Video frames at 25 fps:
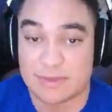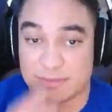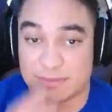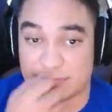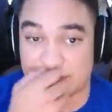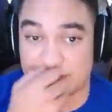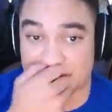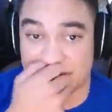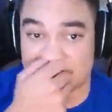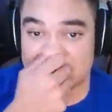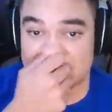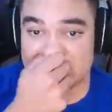
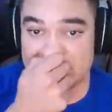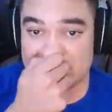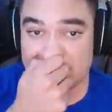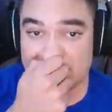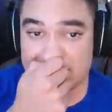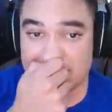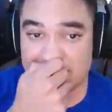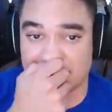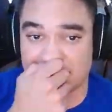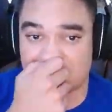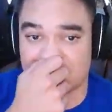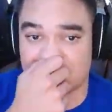Because
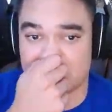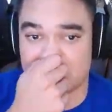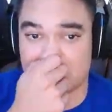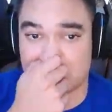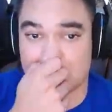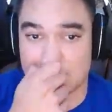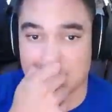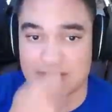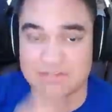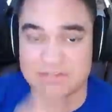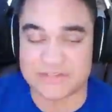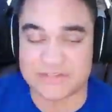even if,
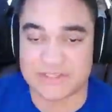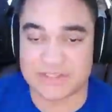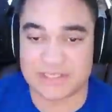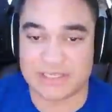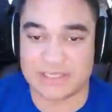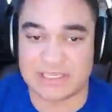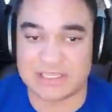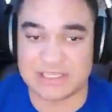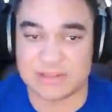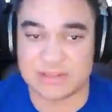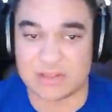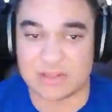let's say
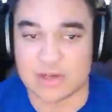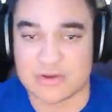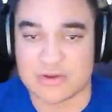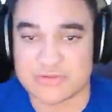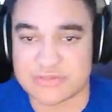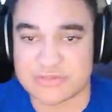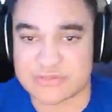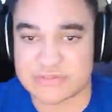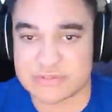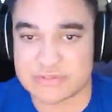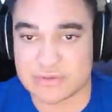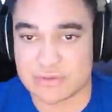he
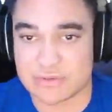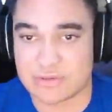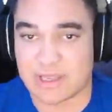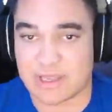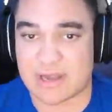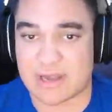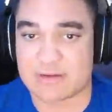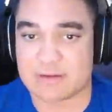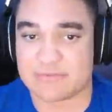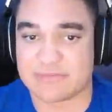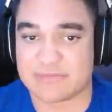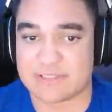does still
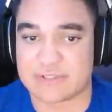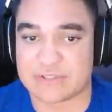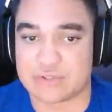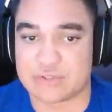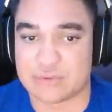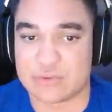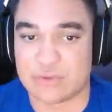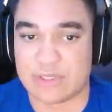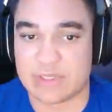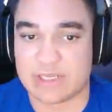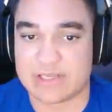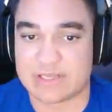kind of like
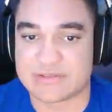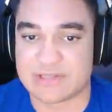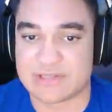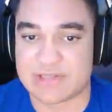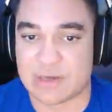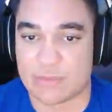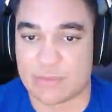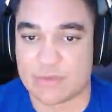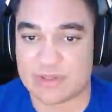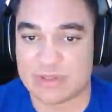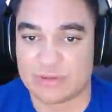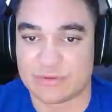shooting and is
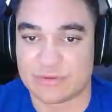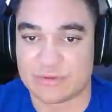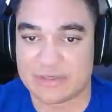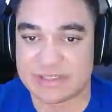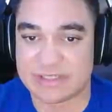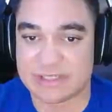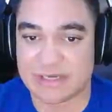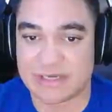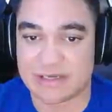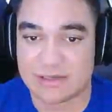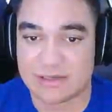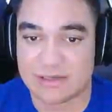not reloading
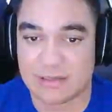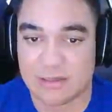yet,